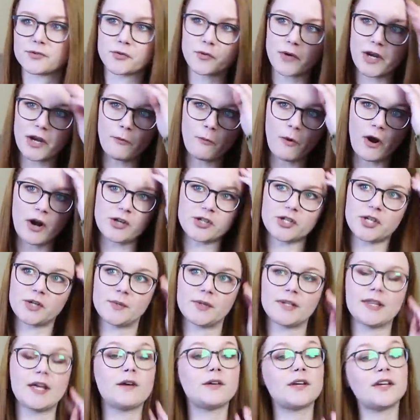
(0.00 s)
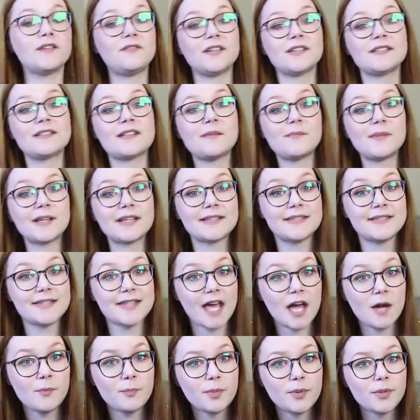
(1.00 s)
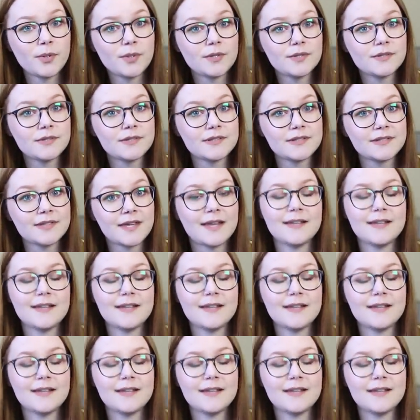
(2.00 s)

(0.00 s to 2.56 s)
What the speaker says: greenwashing without giving some examples?